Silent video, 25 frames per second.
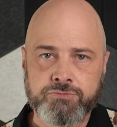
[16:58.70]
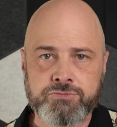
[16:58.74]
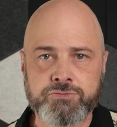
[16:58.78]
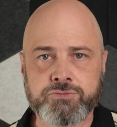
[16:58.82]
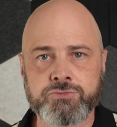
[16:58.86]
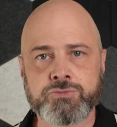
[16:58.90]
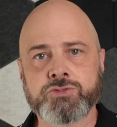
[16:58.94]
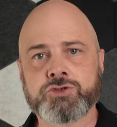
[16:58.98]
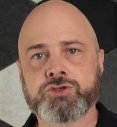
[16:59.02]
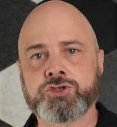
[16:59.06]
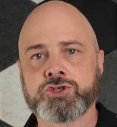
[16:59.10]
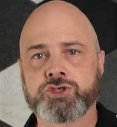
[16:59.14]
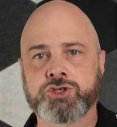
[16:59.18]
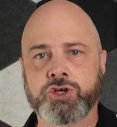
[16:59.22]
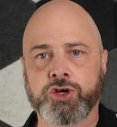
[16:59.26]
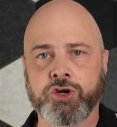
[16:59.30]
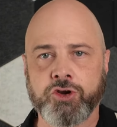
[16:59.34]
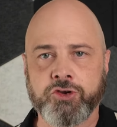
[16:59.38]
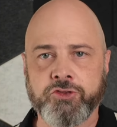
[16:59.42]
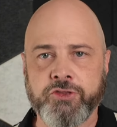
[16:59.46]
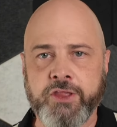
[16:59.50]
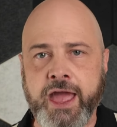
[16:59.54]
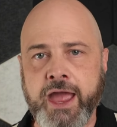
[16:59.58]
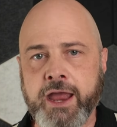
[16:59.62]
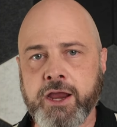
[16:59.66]
turn
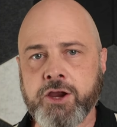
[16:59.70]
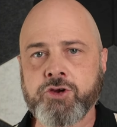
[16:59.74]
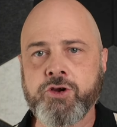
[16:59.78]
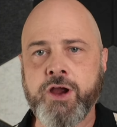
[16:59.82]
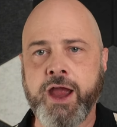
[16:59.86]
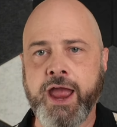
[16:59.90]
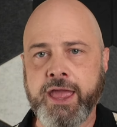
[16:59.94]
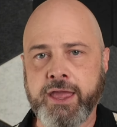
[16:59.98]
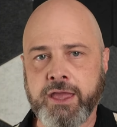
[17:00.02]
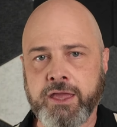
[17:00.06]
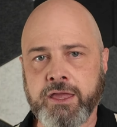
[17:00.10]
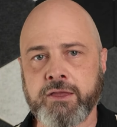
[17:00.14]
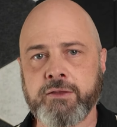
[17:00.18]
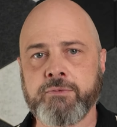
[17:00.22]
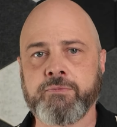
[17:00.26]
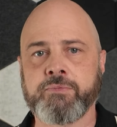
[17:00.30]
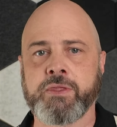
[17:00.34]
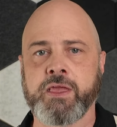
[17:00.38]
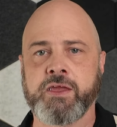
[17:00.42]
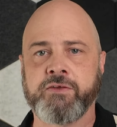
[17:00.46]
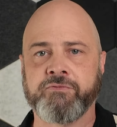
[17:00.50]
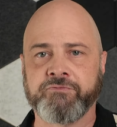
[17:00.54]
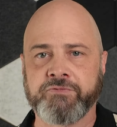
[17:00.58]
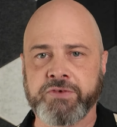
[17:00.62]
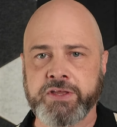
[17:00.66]
that crank
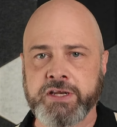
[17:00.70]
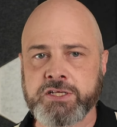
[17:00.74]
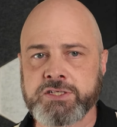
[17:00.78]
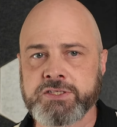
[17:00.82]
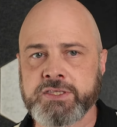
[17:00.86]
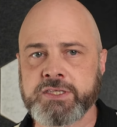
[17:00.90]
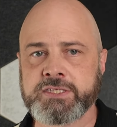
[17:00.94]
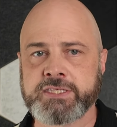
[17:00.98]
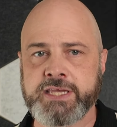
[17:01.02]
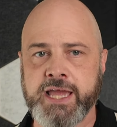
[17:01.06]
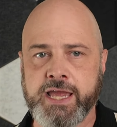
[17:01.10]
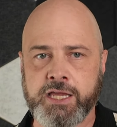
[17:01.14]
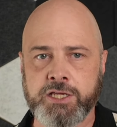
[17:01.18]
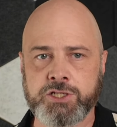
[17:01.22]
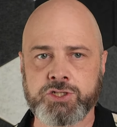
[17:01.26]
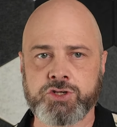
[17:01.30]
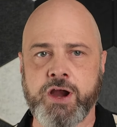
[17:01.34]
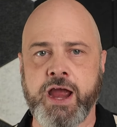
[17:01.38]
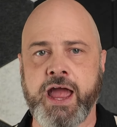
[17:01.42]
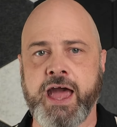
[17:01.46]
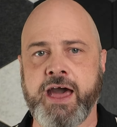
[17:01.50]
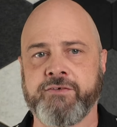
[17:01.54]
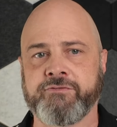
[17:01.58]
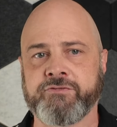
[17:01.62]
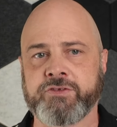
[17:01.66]
and finish the second
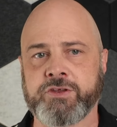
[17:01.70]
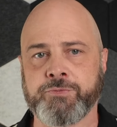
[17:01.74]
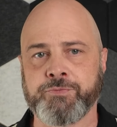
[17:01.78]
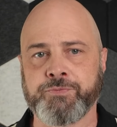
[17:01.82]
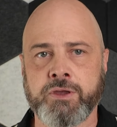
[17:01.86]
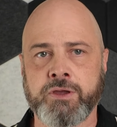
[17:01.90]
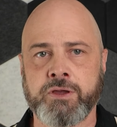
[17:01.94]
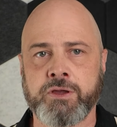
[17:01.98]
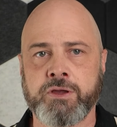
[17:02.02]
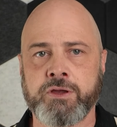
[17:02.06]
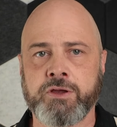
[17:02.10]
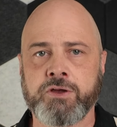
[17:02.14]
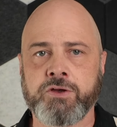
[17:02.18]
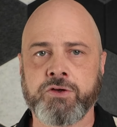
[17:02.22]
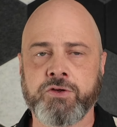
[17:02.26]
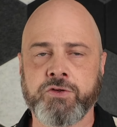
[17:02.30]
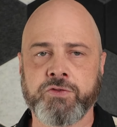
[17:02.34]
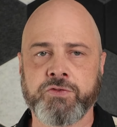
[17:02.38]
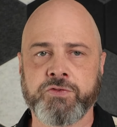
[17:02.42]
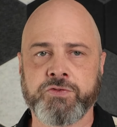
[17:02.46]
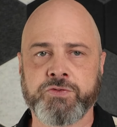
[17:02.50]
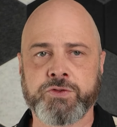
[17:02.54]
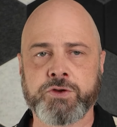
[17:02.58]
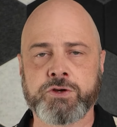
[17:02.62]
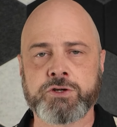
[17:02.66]
draft.
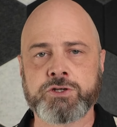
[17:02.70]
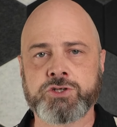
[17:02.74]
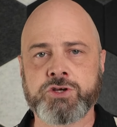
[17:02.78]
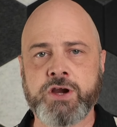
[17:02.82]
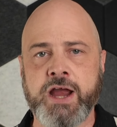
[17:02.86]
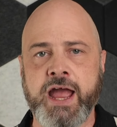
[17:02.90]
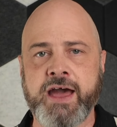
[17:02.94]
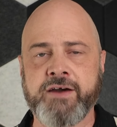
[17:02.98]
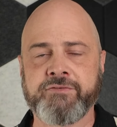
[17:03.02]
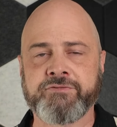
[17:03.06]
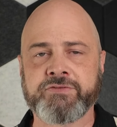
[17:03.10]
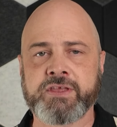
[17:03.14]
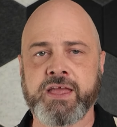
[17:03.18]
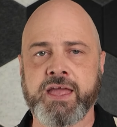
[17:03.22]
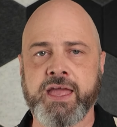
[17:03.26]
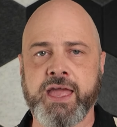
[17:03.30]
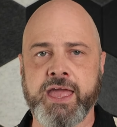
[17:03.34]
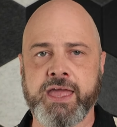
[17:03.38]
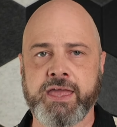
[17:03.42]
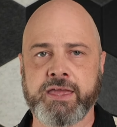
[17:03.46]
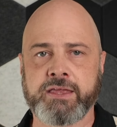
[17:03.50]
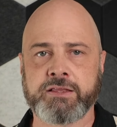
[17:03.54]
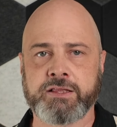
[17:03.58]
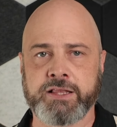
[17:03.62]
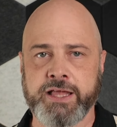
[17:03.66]
Third draft
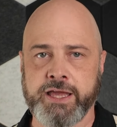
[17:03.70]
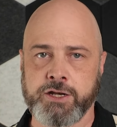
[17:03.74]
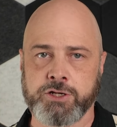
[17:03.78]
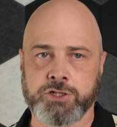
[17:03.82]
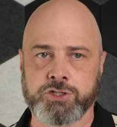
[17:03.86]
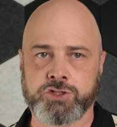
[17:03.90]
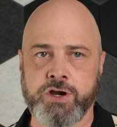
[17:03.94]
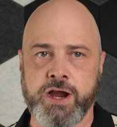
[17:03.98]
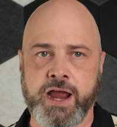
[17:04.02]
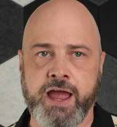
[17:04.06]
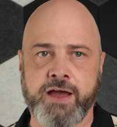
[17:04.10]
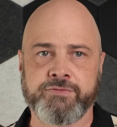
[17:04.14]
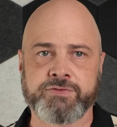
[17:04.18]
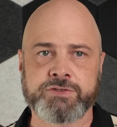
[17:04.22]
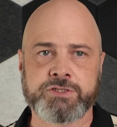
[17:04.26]
and later drafts.